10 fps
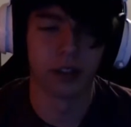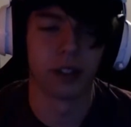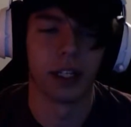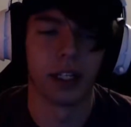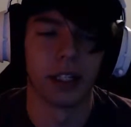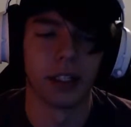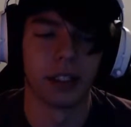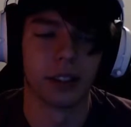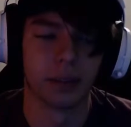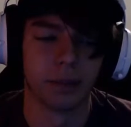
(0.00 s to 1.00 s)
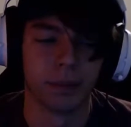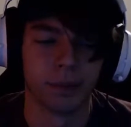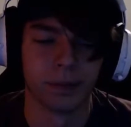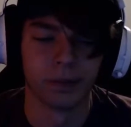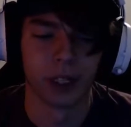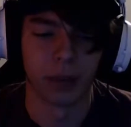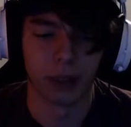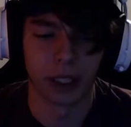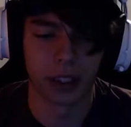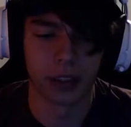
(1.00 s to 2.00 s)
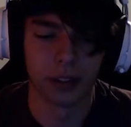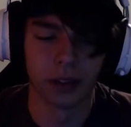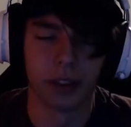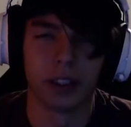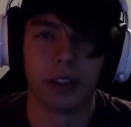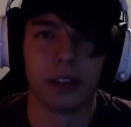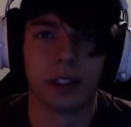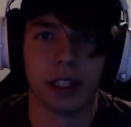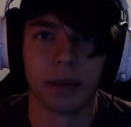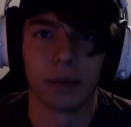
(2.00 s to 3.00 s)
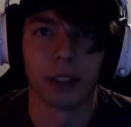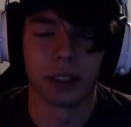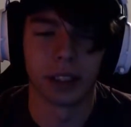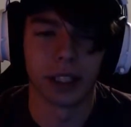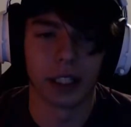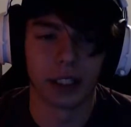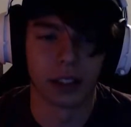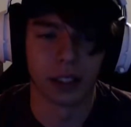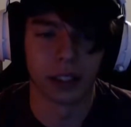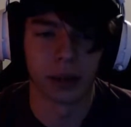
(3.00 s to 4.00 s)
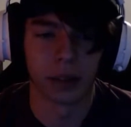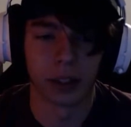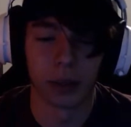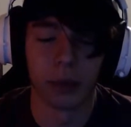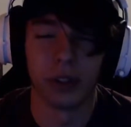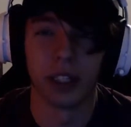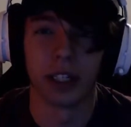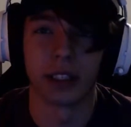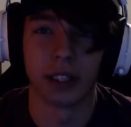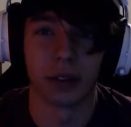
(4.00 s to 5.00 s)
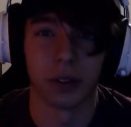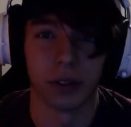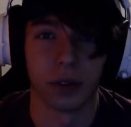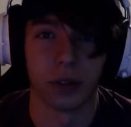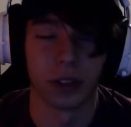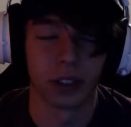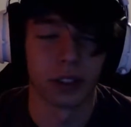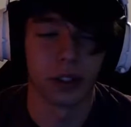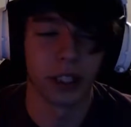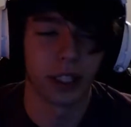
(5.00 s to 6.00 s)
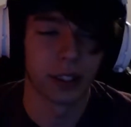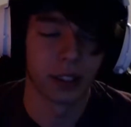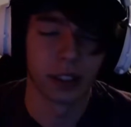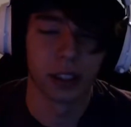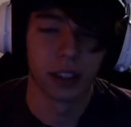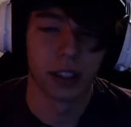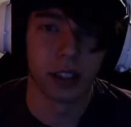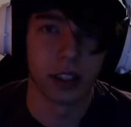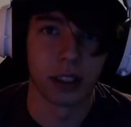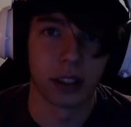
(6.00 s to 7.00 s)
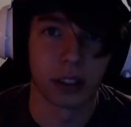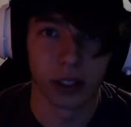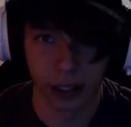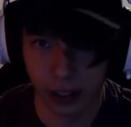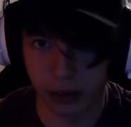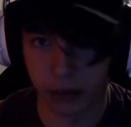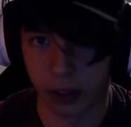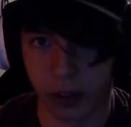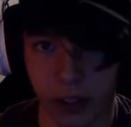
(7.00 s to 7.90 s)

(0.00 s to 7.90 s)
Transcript: and I'm trying to do it as much as I can, and I want to help you guys out too. So yeah, sorry for all the